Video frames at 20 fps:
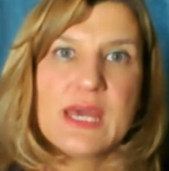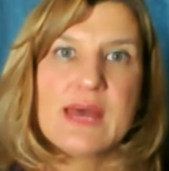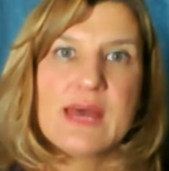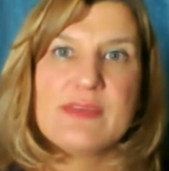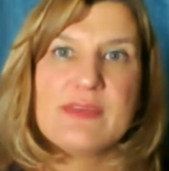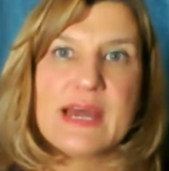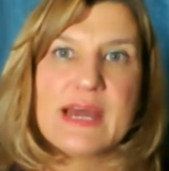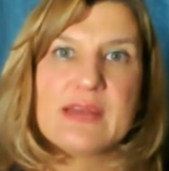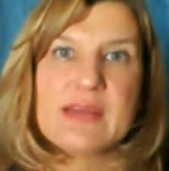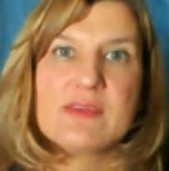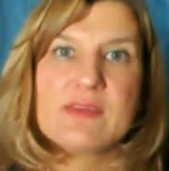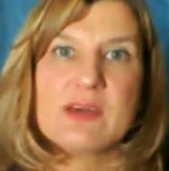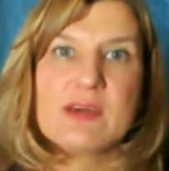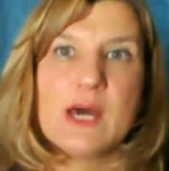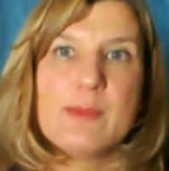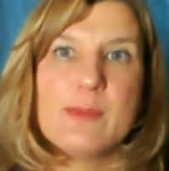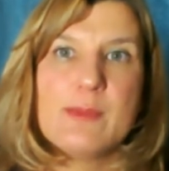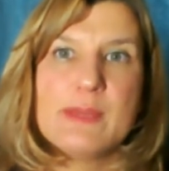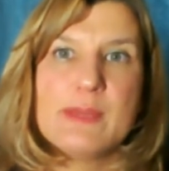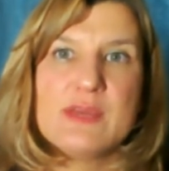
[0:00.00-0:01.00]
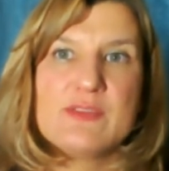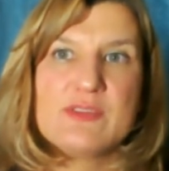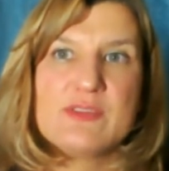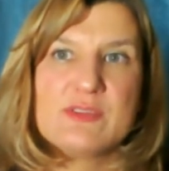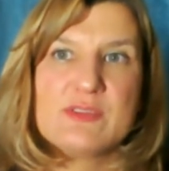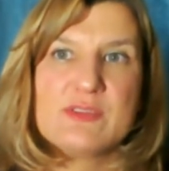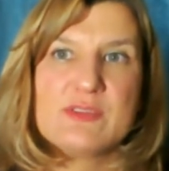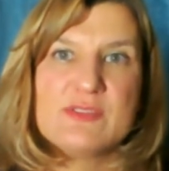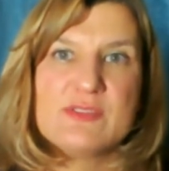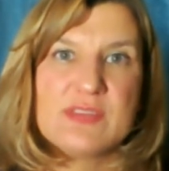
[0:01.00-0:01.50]
that is a
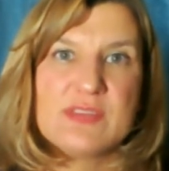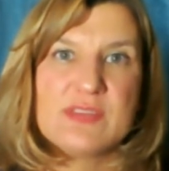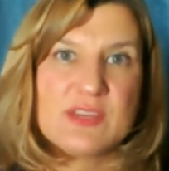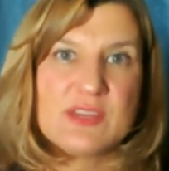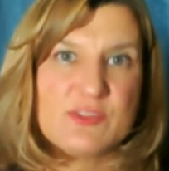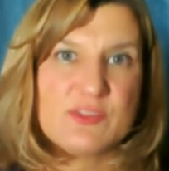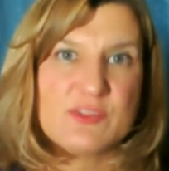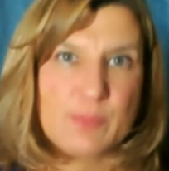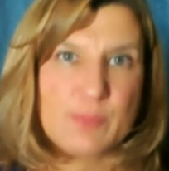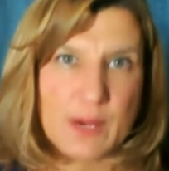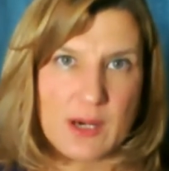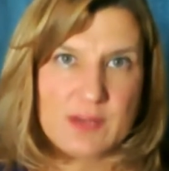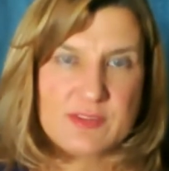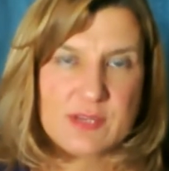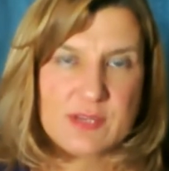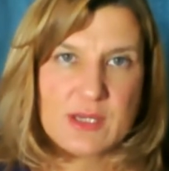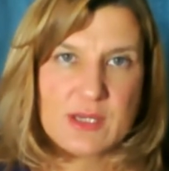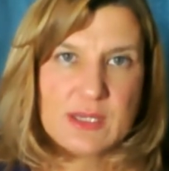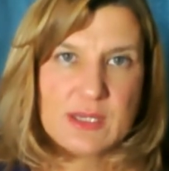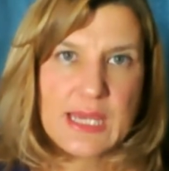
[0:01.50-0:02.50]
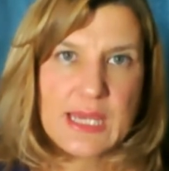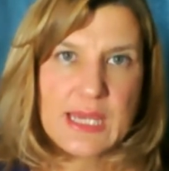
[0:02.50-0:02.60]
6-parter,